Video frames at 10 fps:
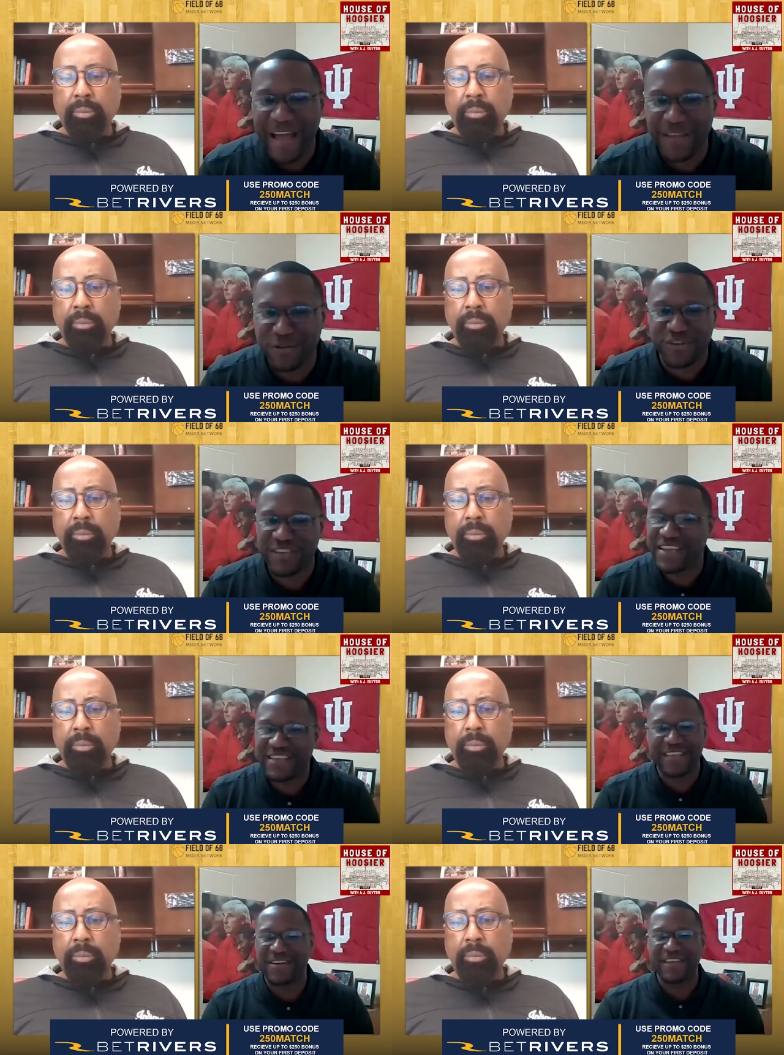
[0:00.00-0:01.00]
Speaker 1: IU
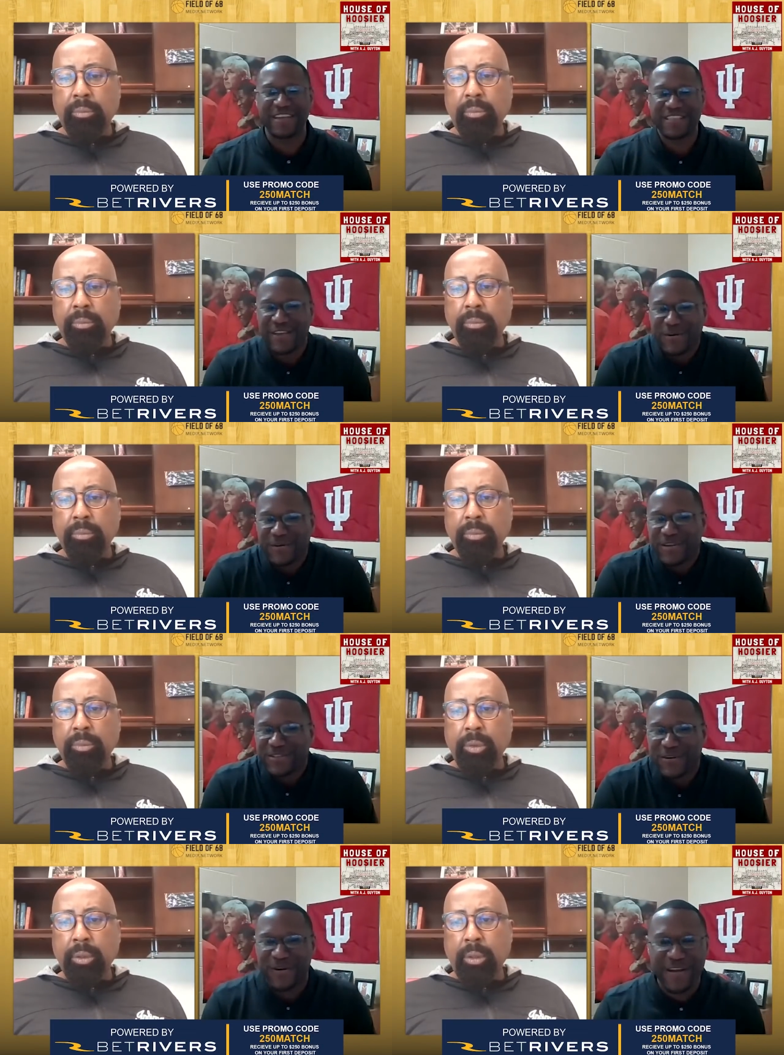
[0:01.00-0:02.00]
tradition on your
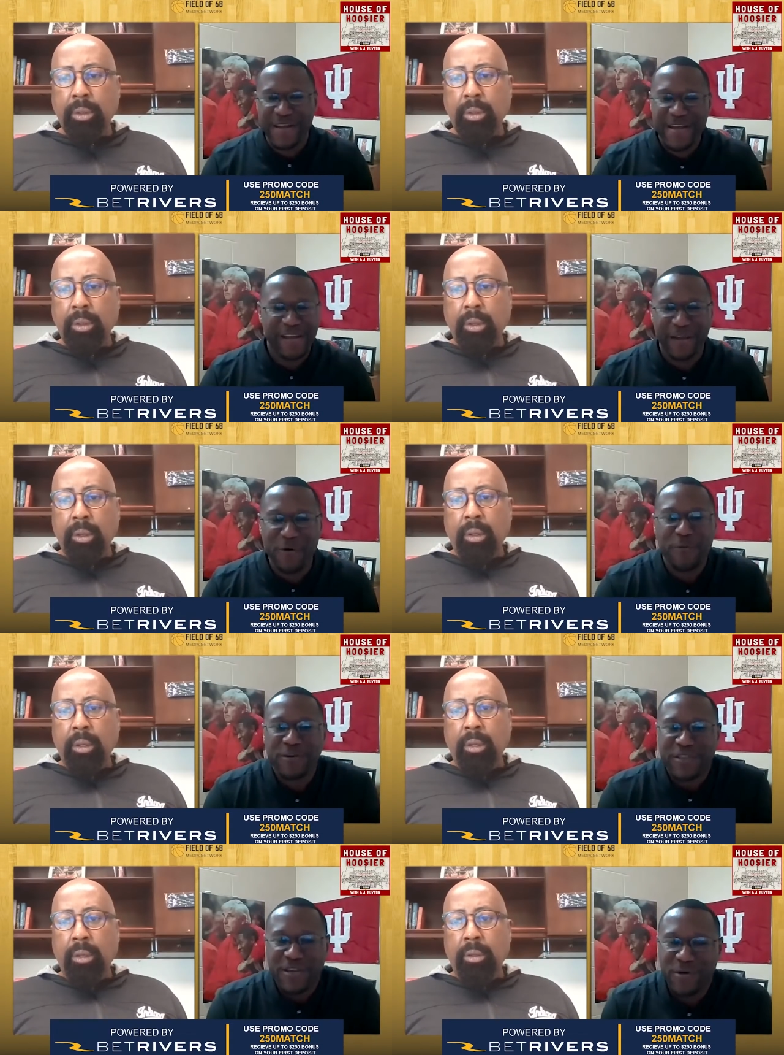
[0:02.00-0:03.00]
shoulders, or like what
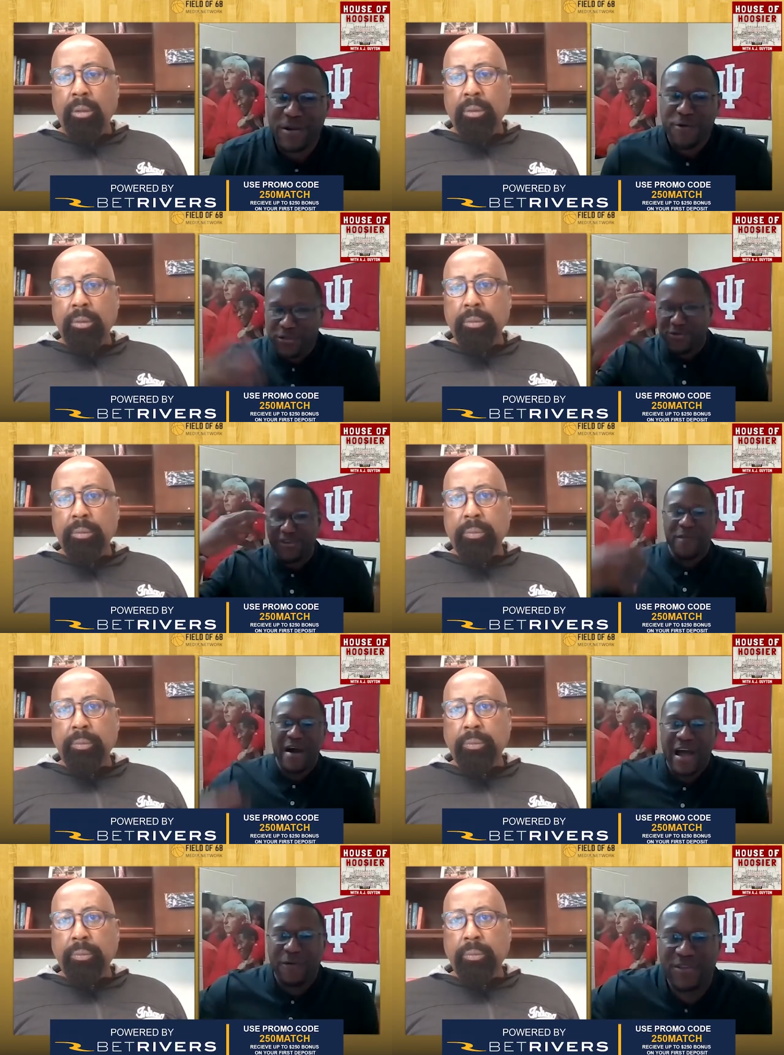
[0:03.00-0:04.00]
went through your
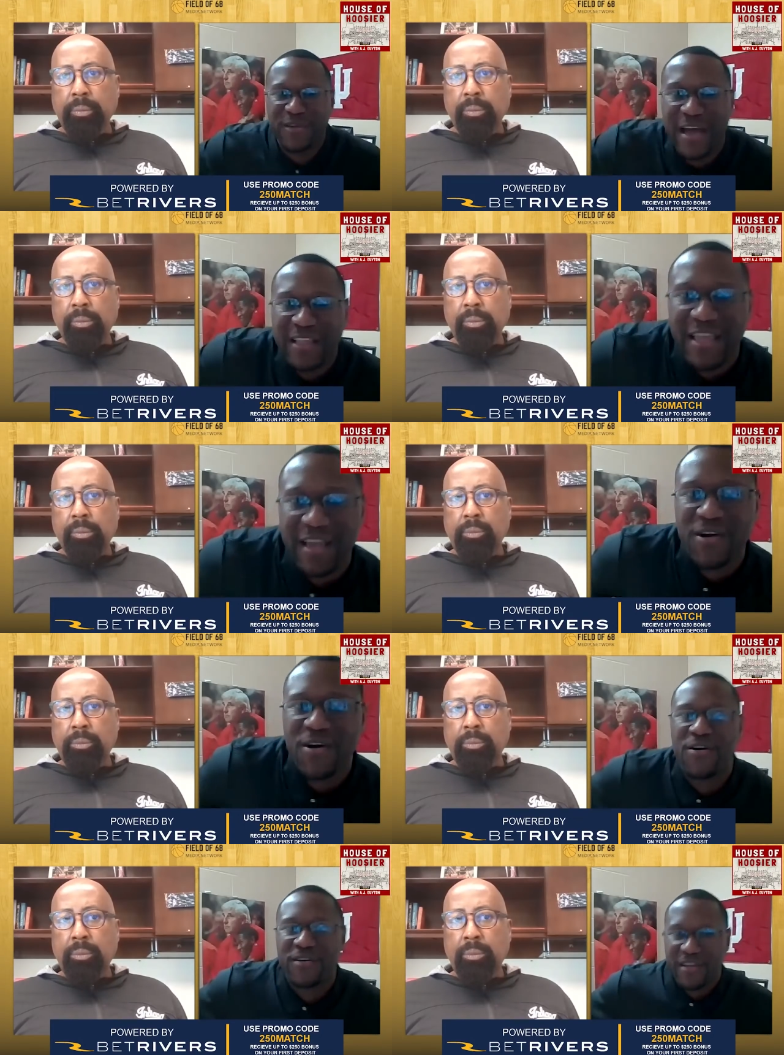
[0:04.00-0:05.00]
mind when you got that
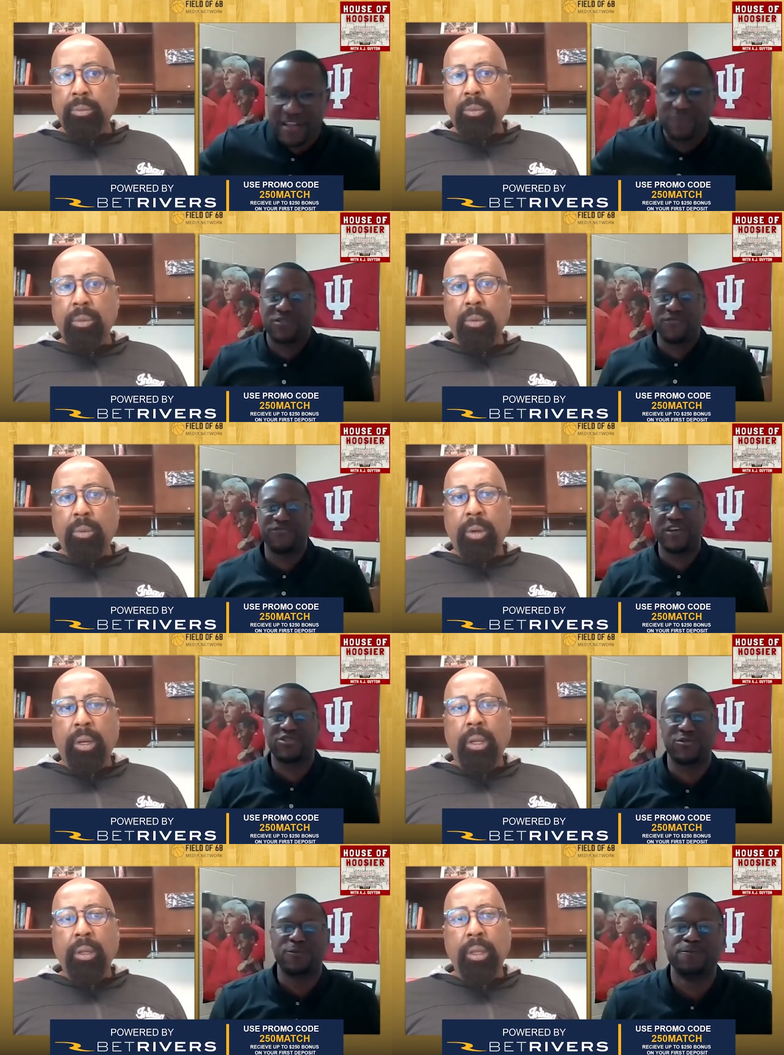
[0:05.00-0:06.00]
call that it was
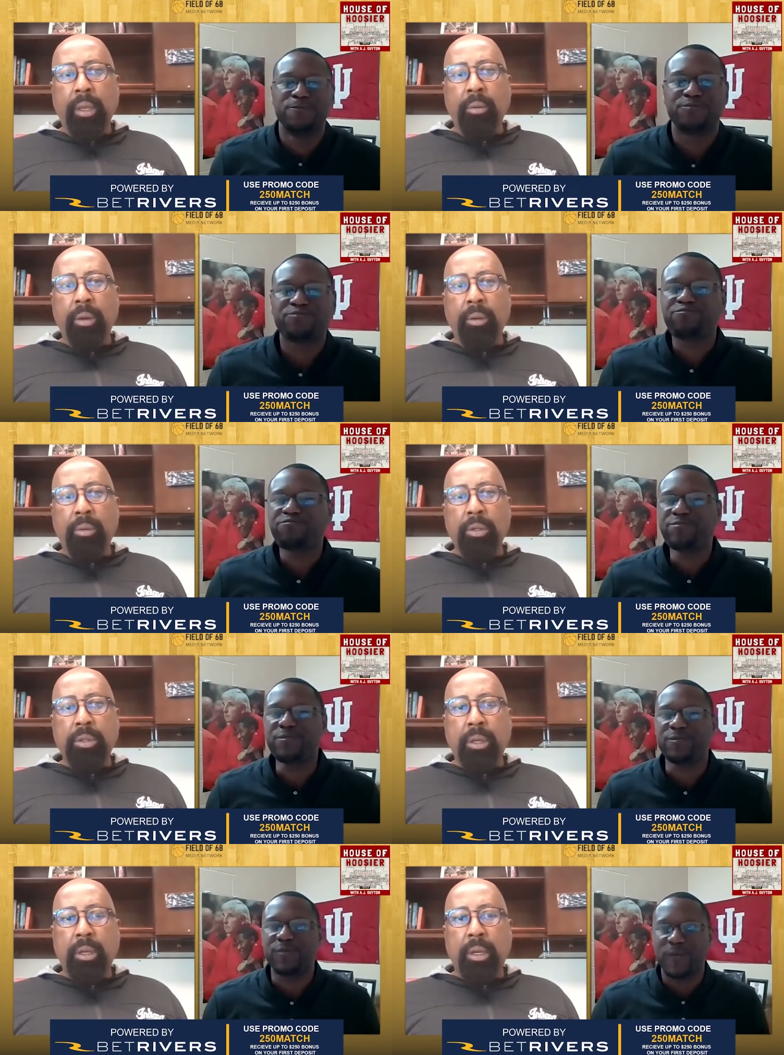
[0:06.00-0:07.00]
Speaker 2: official? Well, it
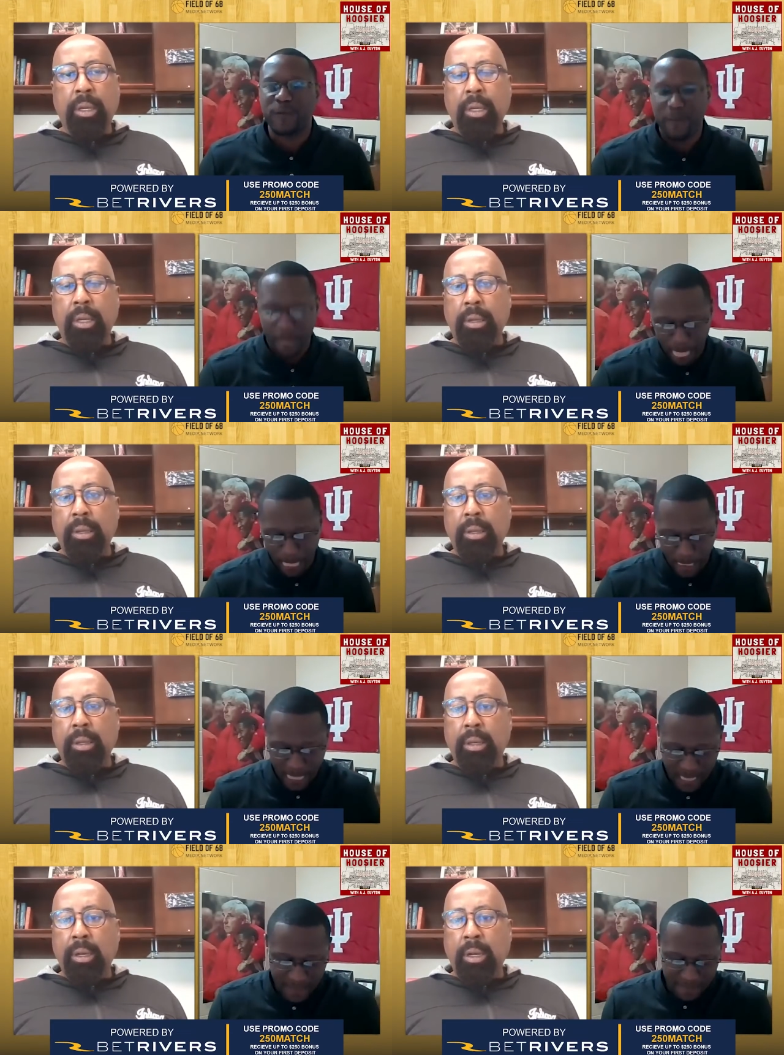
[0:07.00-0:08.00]
was
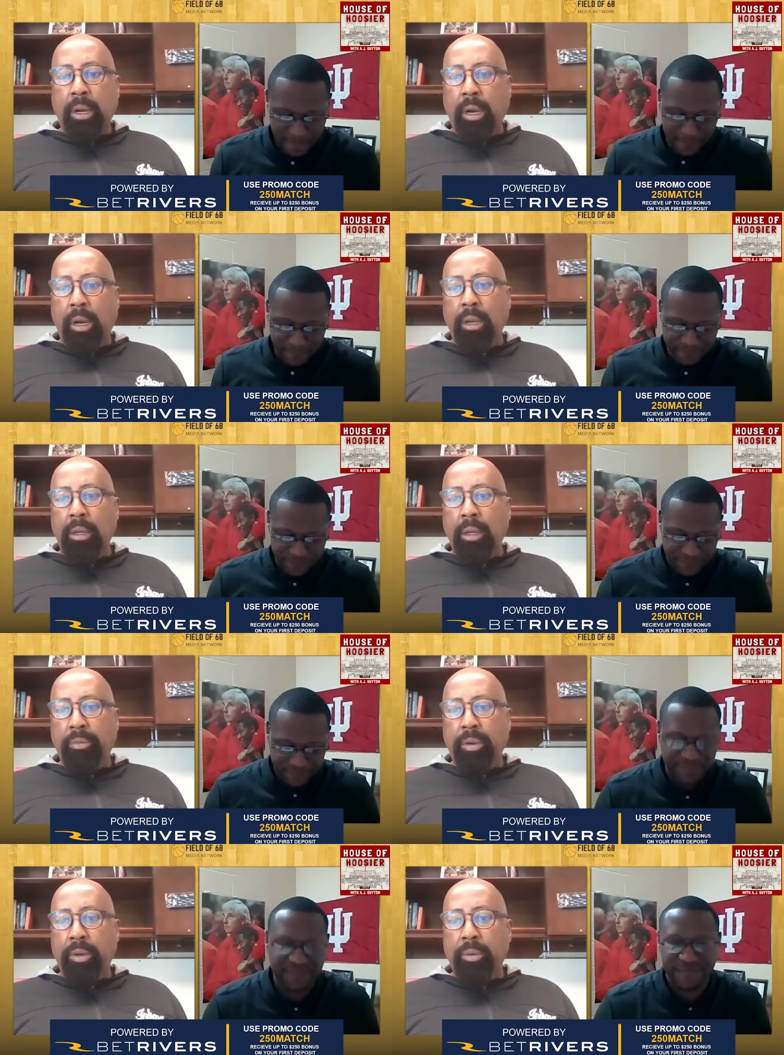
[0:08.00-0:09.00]
a call
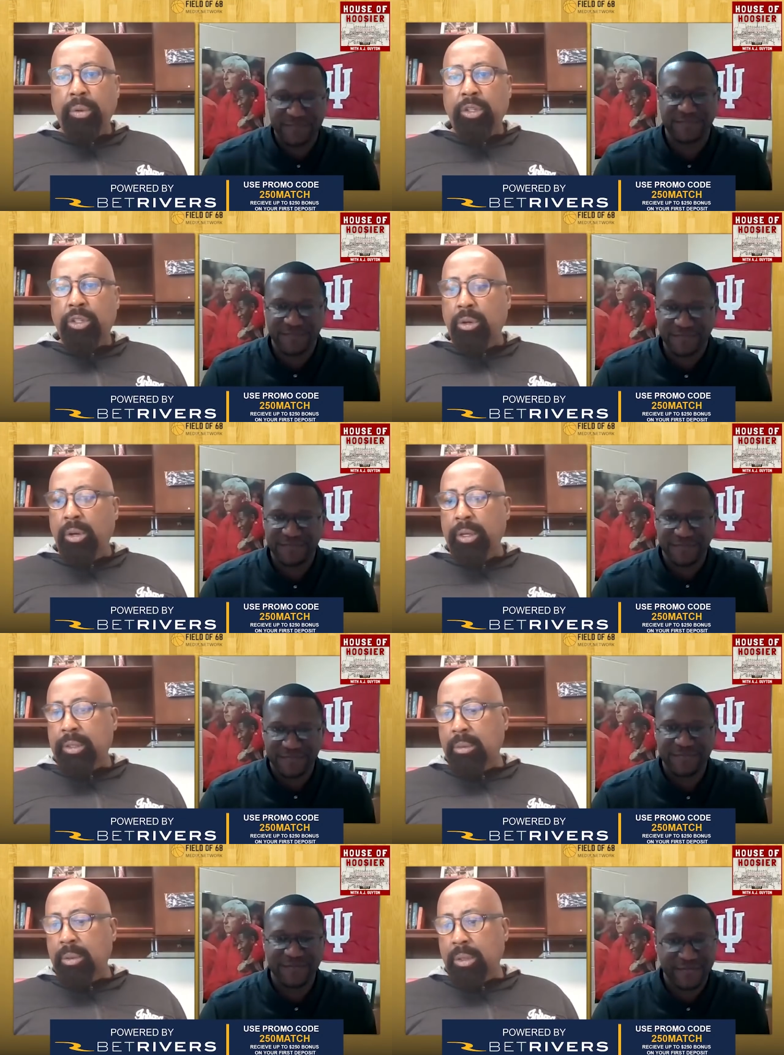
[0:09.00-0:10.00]
of
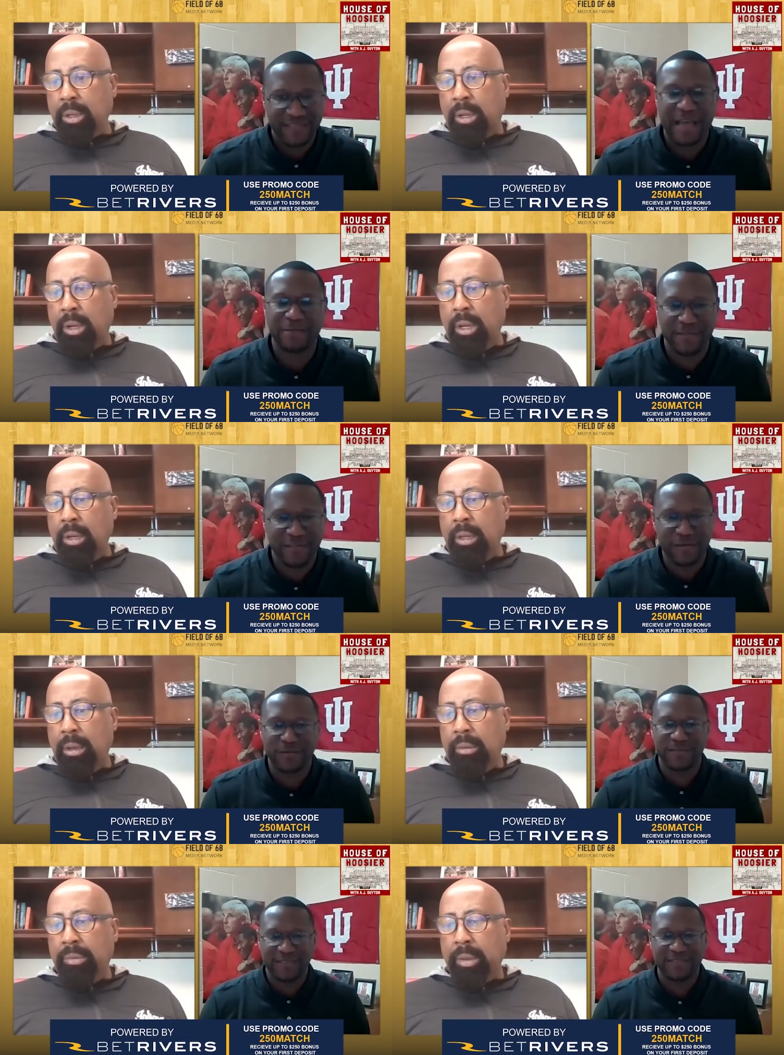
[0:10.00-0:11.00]
rejoice. It was a
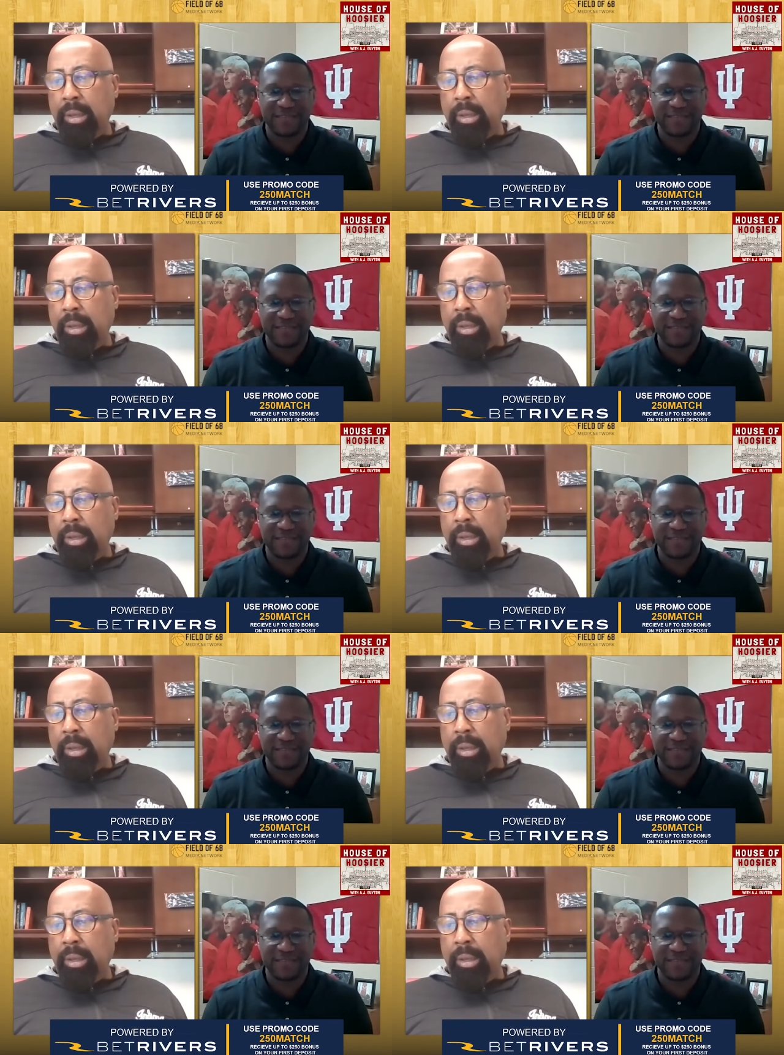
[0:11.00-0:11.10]
call